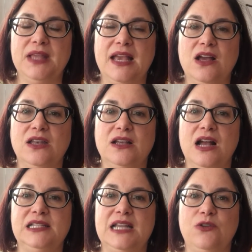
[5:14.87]
had gotten in
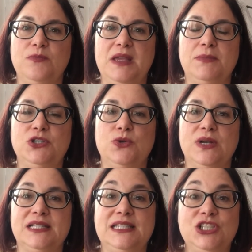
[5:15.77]
contact with me about
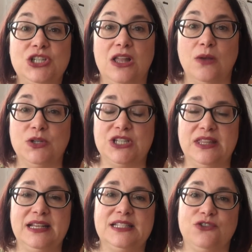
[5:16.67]
doing a stitch along, which I
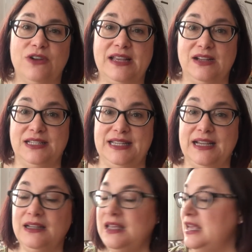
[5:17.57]
think is a great
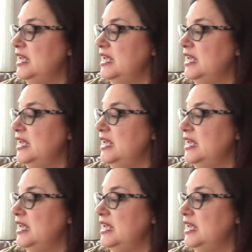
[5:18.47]
idea.